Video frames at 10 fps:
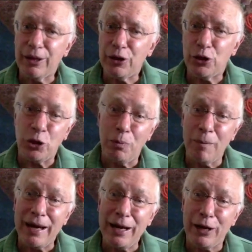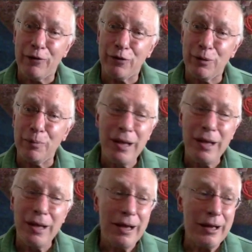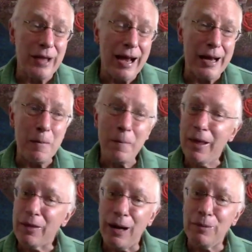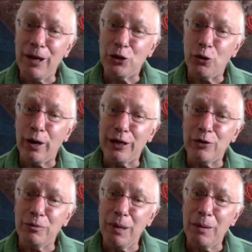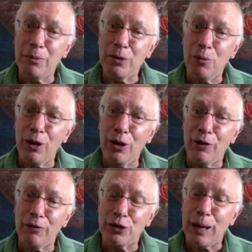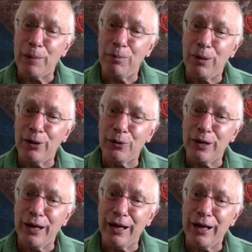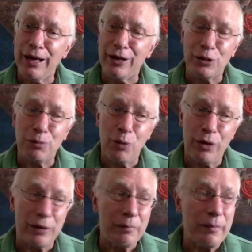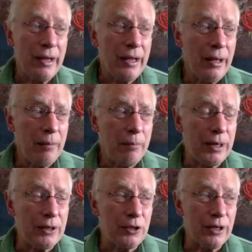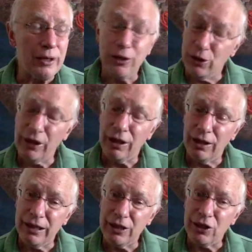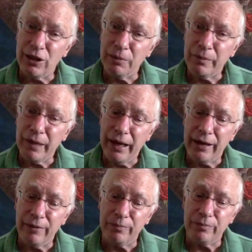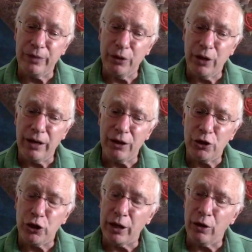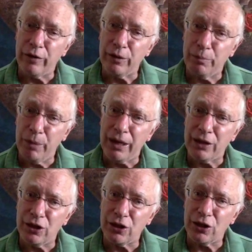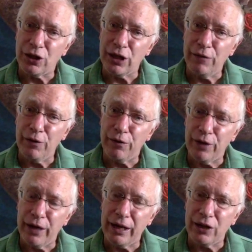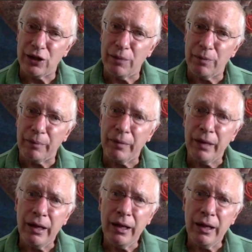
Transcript: There's so many of them, 9, that I'm not sure I can remember them all off the top of my own head at this point. But you look at a list and you kind of check off the boxes to see if you're forgetting something.